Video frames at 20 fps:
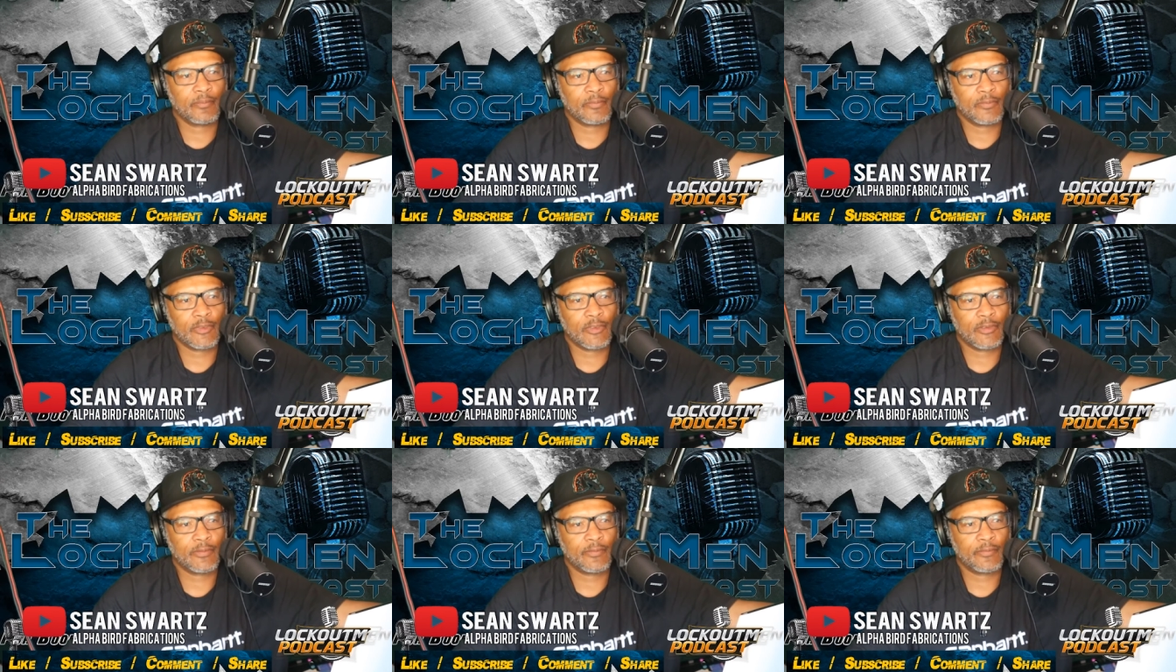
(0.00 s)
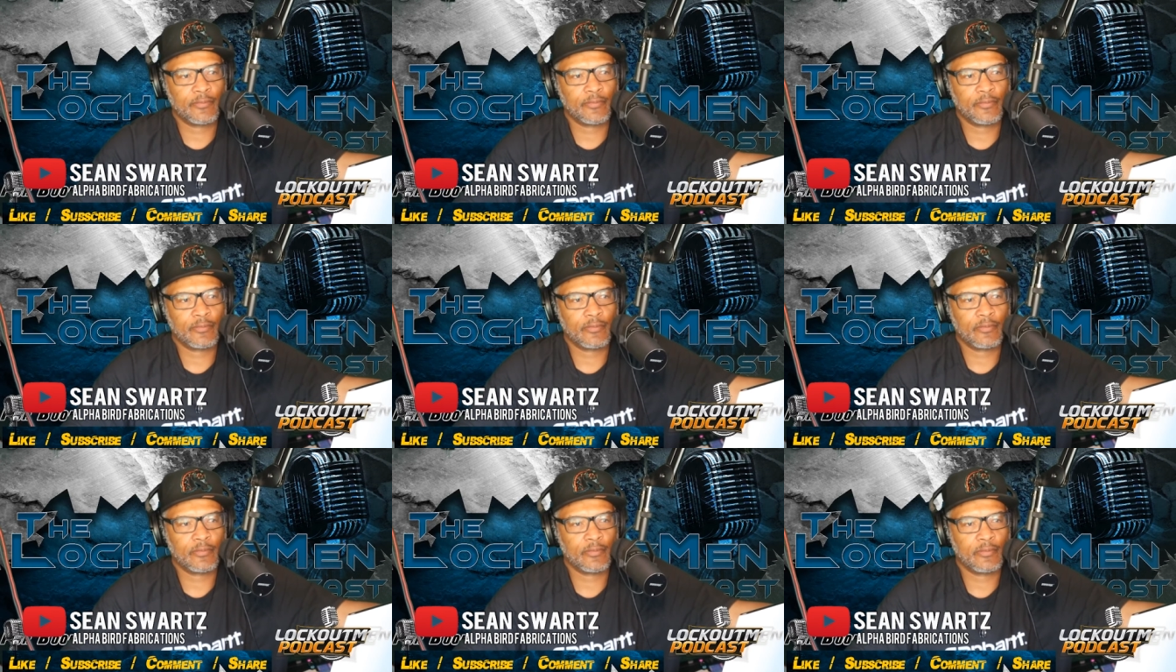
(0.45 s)
Kate,
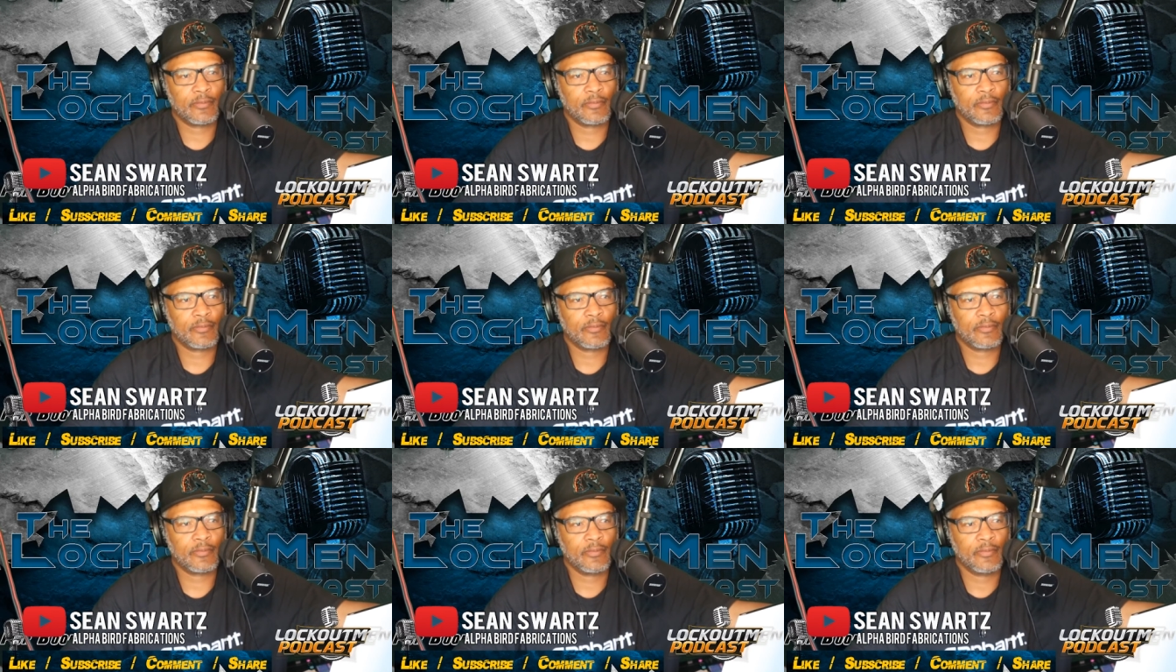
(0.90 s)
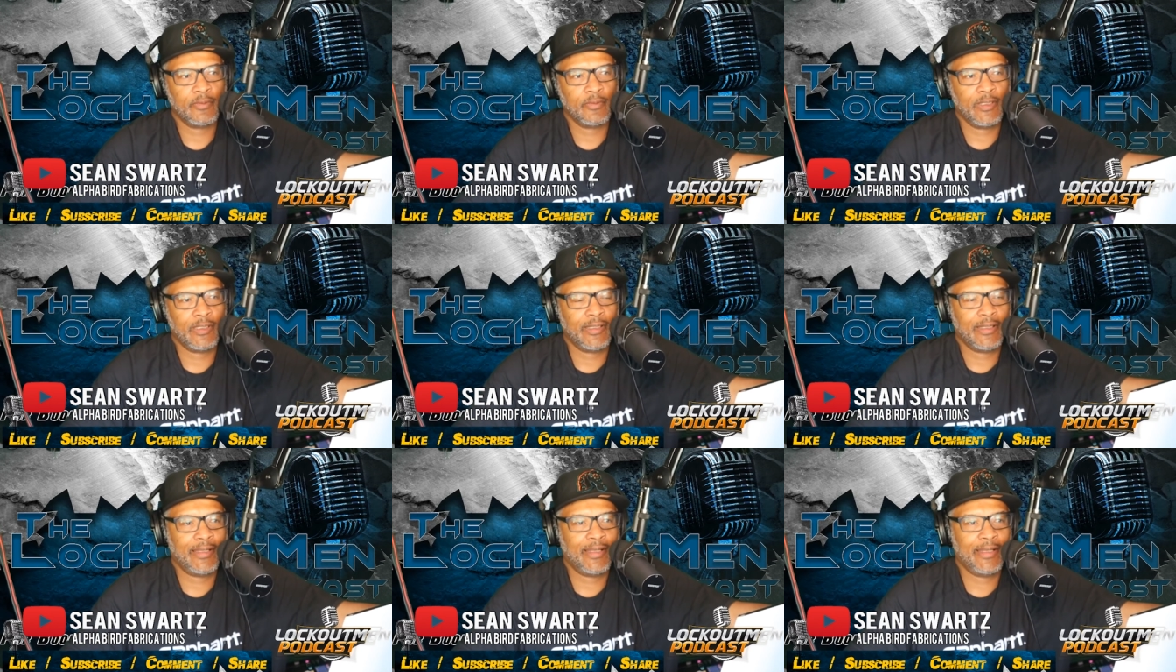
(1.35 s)
Katie, I
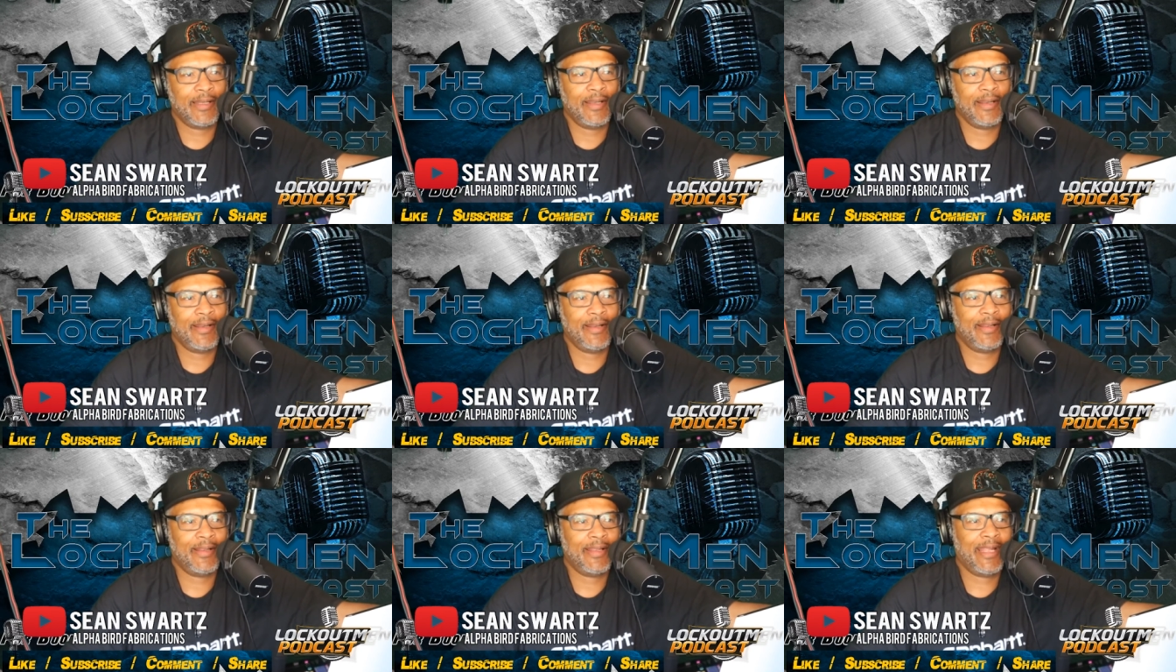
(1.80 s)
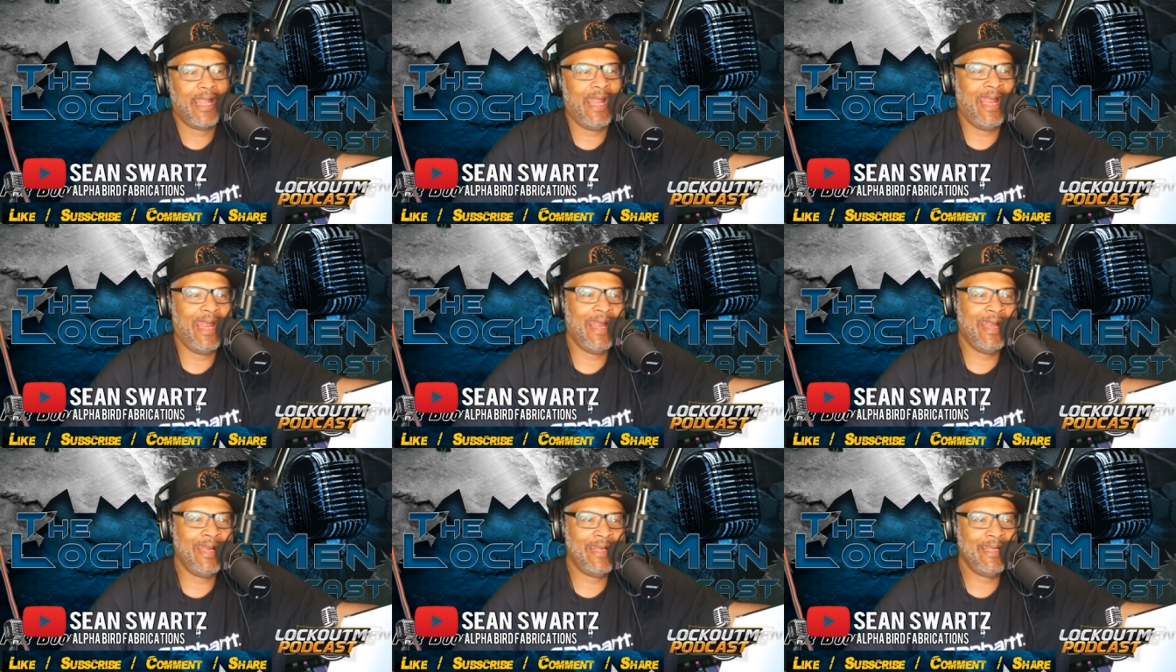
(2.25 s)
want to say. Uh, Haiti.
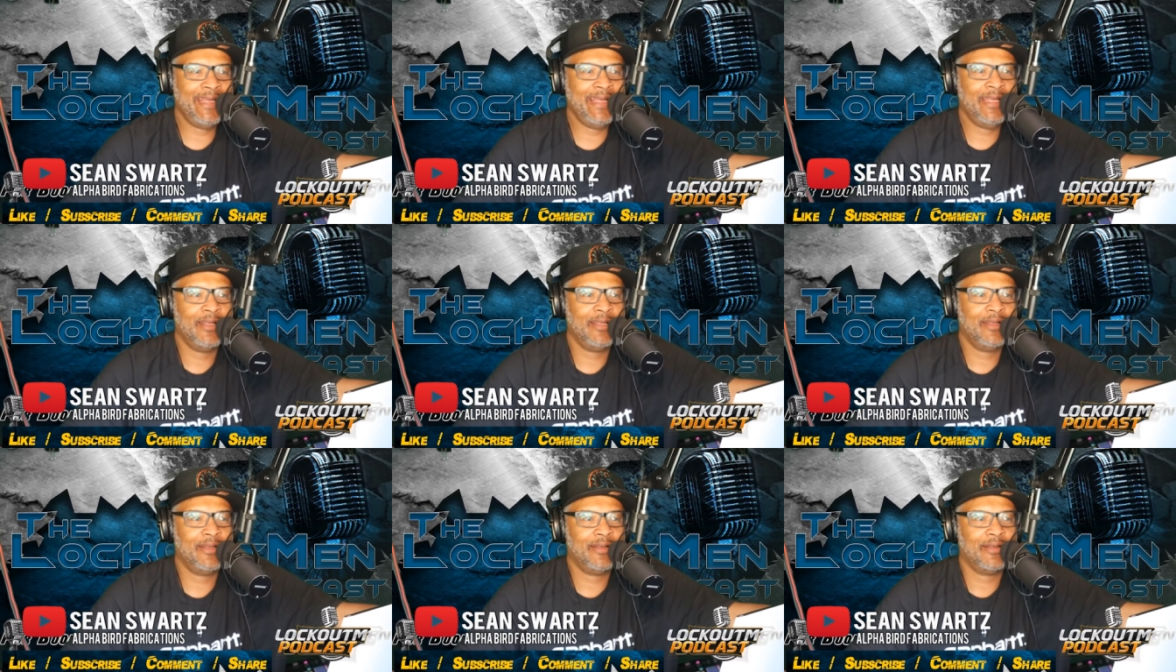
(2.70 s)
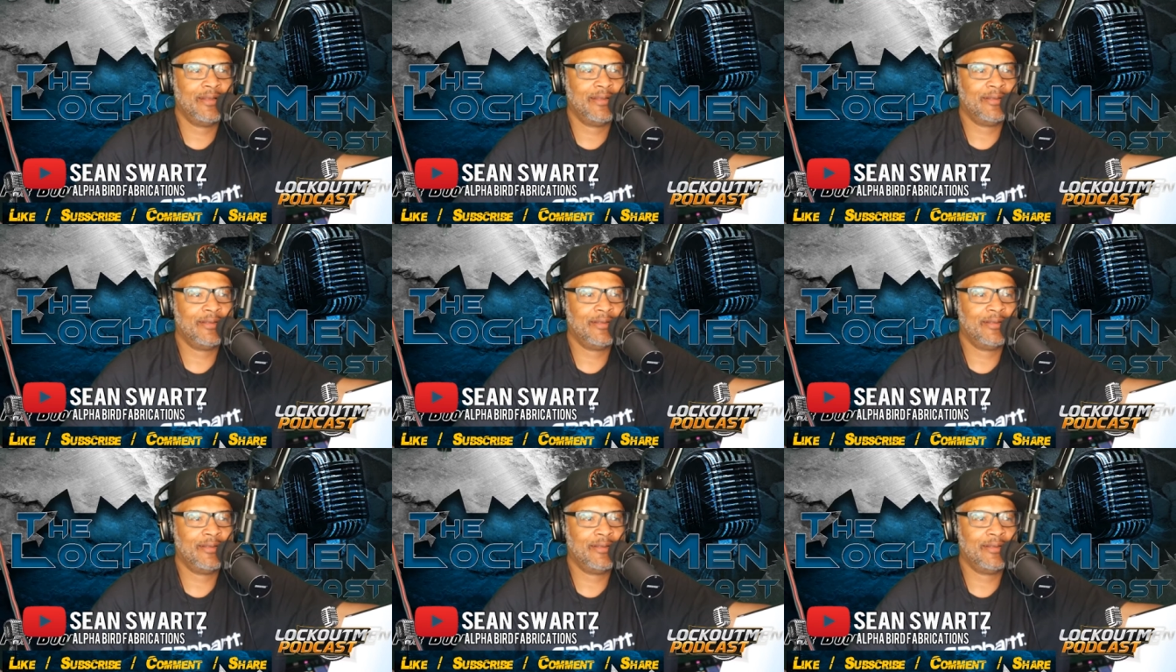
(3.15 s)
no, not Kate.